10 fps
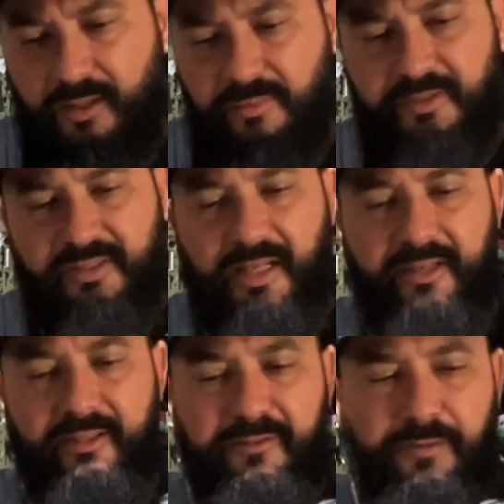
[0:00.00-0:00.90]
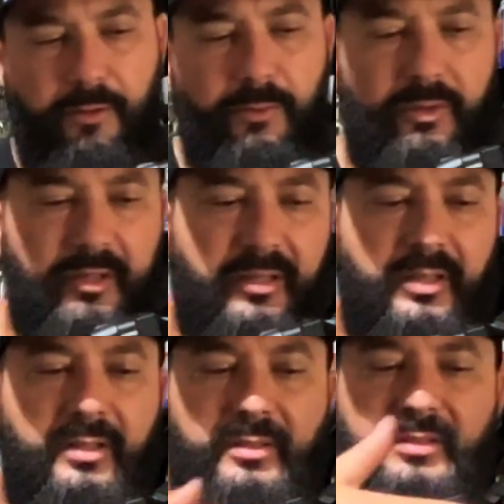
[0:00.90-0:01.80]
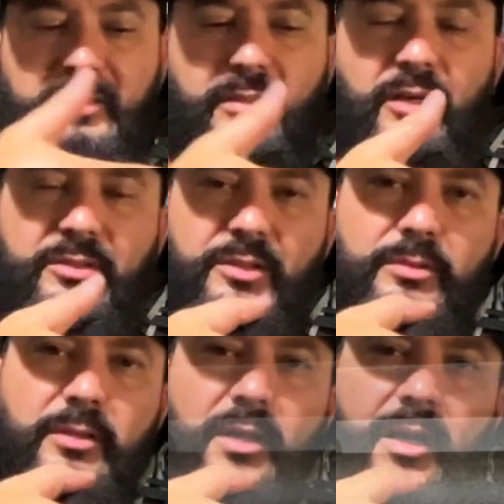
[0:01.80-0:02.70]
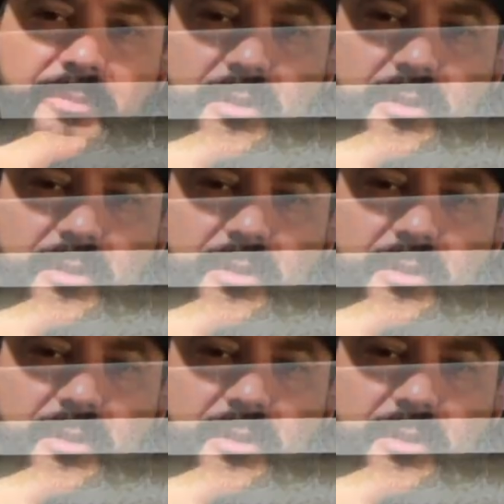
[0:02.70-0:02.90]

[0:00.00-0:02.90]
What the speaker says: Sliding forward, this is also a Optic